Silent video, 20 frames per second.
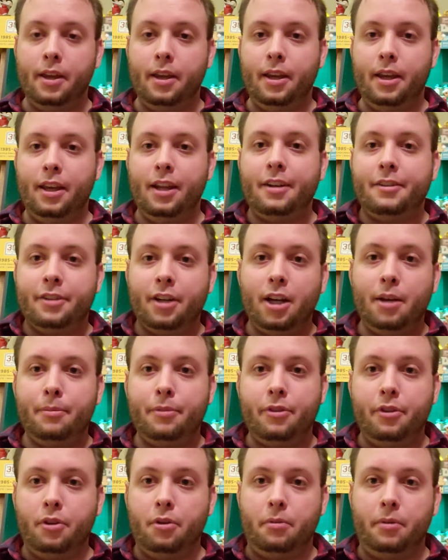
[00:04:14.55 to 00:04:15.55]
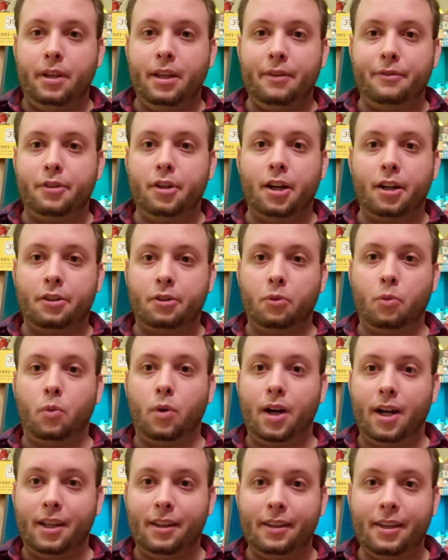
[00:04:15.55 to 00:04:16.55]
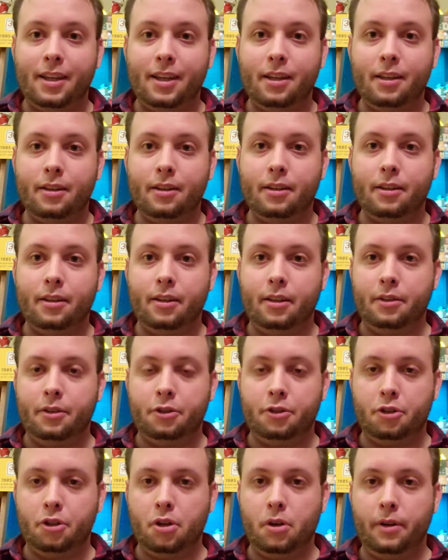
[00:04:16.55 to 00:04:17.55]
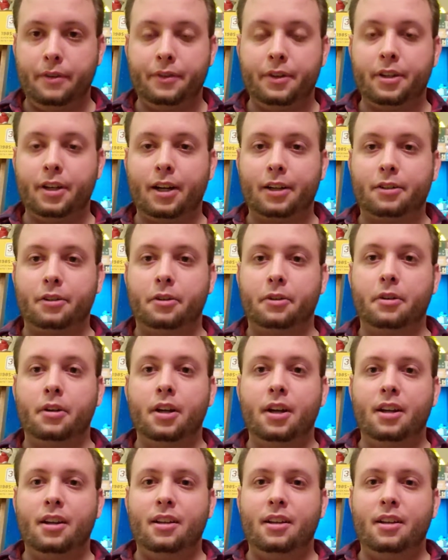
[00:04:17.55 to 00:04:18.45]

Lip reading: And at times, you have Dr. Wily in the show, even Dr.